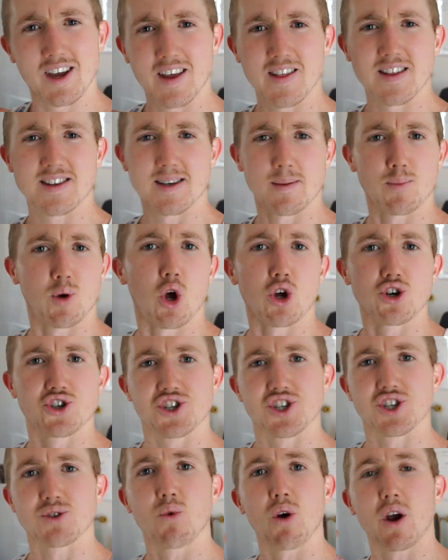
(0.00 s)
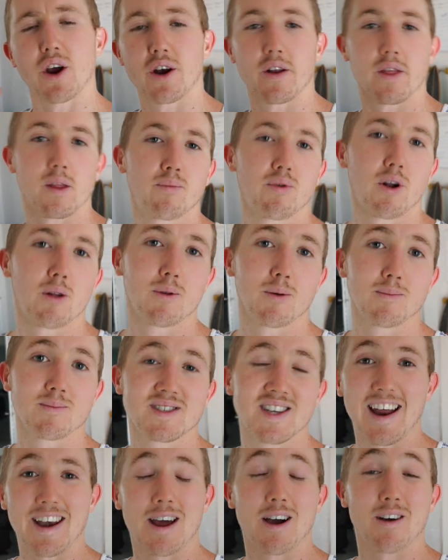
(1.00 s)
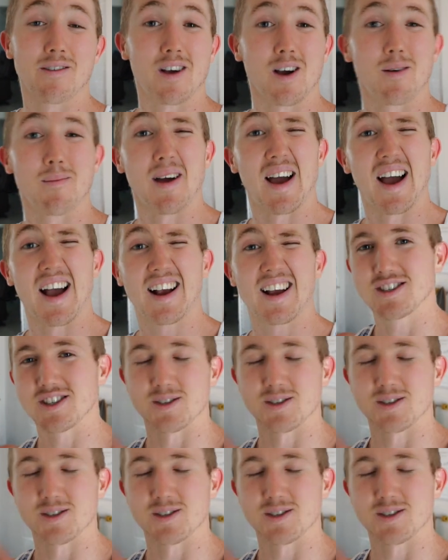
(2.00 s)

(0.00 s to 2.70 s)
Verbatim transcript: get the subconscious working on the problems and now I've come back,